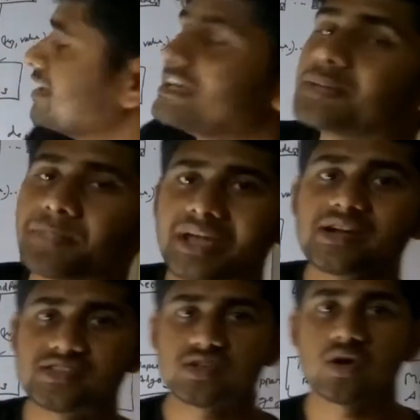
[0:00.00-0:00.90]

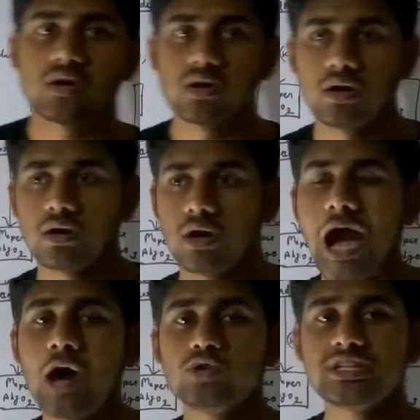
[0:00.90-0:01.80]
depends
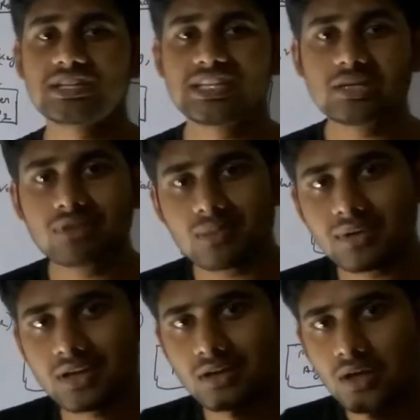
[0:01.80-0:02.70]
how the key will
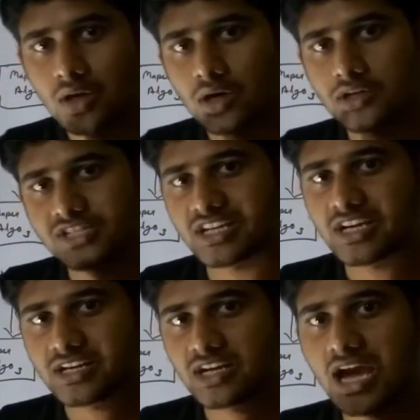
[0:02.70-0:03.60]
be
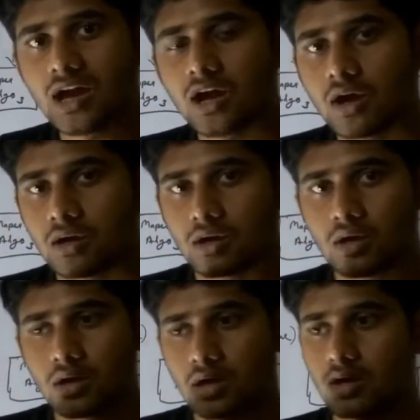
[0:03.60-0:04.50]
generated.
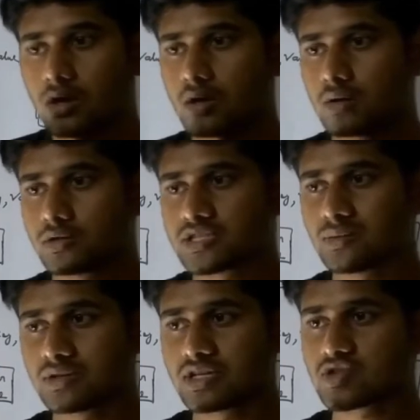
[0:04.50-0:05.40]

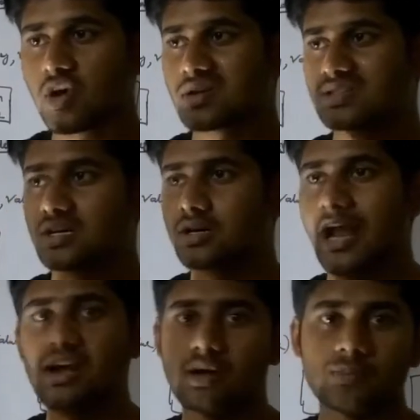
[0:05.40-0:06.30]
So it is not the
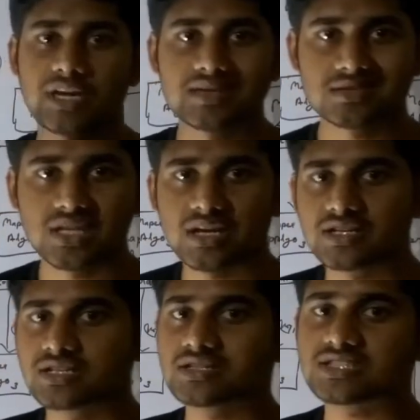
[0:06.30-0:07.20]
random case,
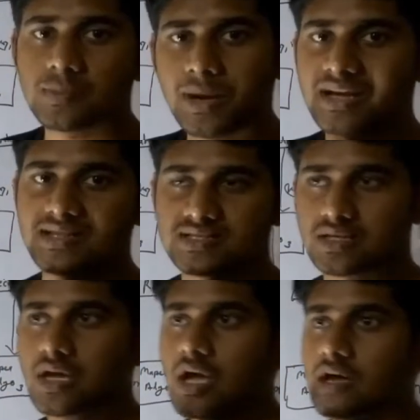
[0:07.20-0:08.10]
there is
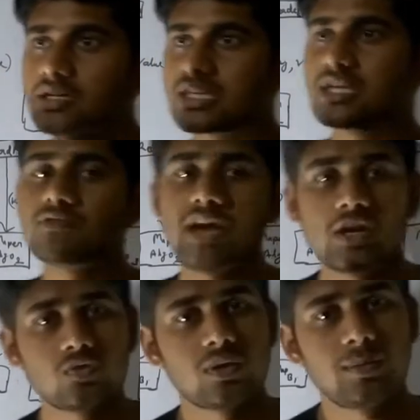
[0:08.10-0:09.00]
dependency. Key
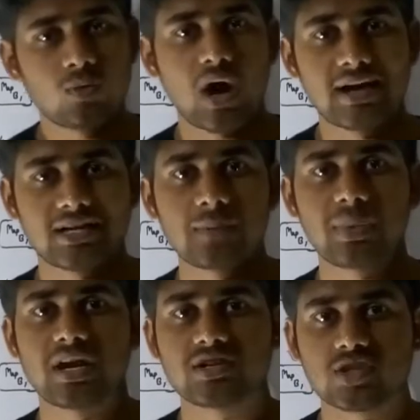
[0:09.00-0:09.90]
value will be what?
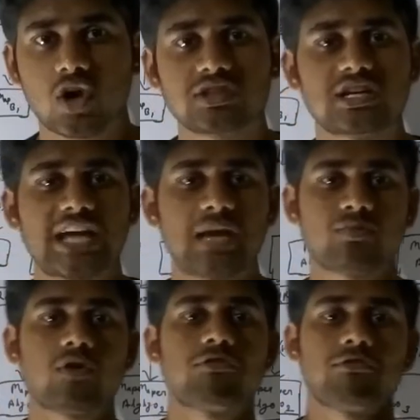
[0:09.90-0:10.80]
Depends on the type of